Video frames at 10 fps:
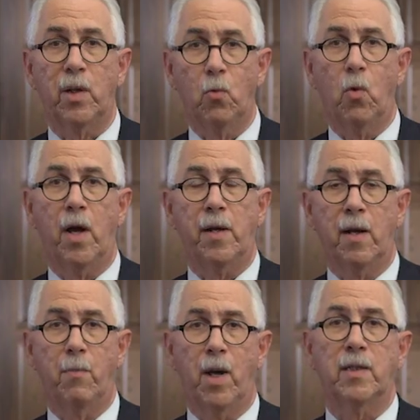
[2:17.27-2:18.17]
one
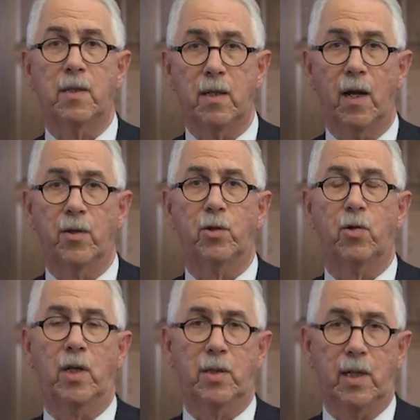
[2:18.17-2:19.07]
amongst the other
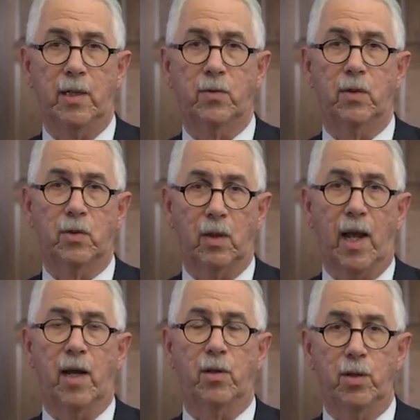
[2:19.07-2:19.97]
trustees that's
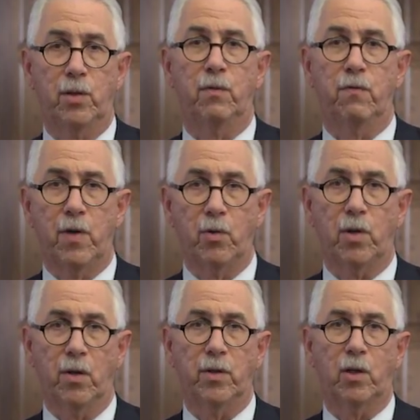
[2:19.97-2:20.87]
allowed to vote
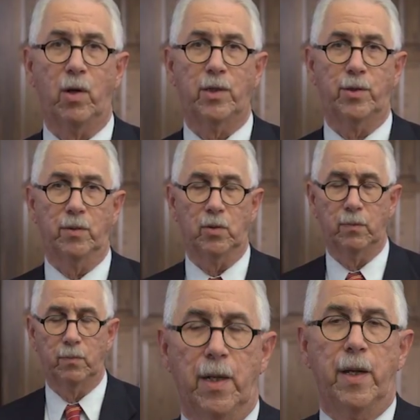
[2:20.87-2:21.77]
on the questions.
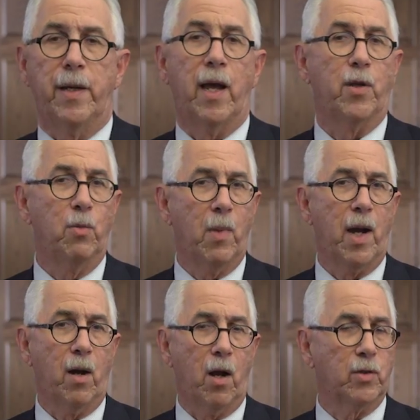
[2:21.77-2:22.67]
Now, you
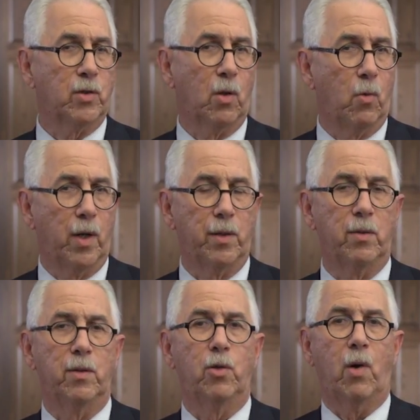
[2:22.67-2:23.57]
might also wonder,
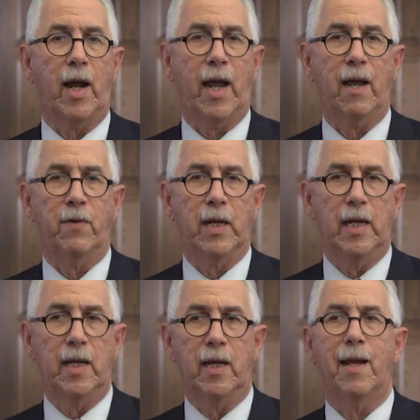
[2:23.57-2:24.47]
do I have
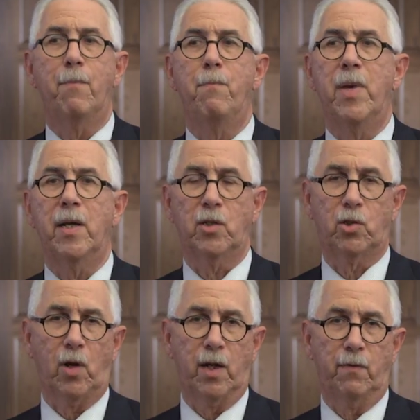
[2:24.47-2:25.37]
any
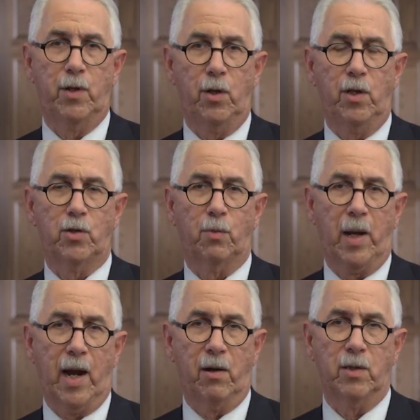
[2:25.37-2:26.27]
administrative duties or
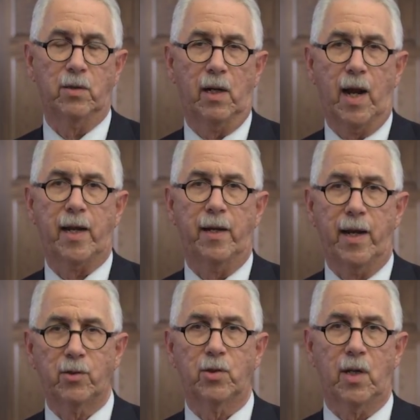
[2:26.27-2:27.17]
powers that I can
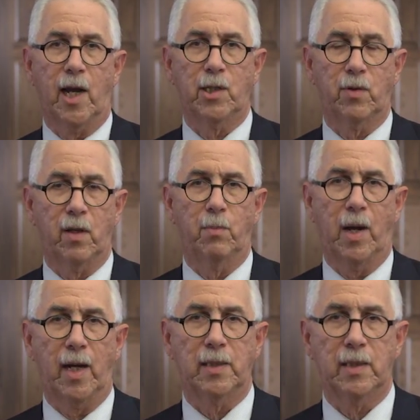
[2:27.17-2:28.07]
exercise within
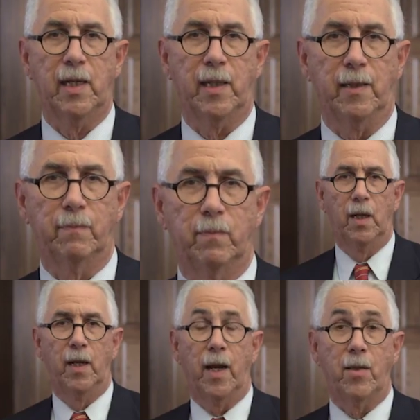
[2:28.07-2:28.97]
my city?
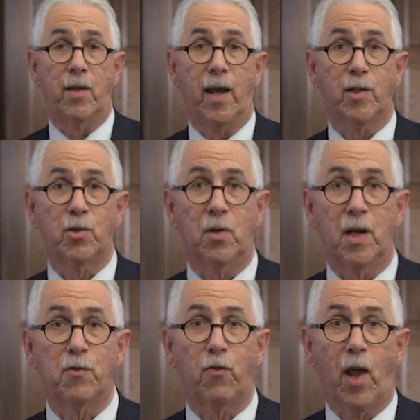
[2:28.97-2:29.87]
And the answer
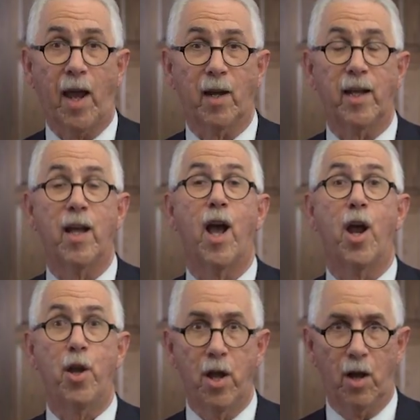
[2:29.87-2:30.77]
is flatly
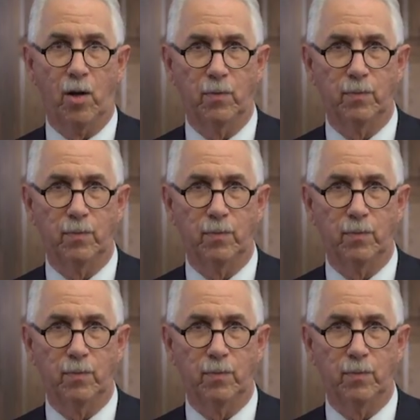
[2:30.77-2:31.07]
no.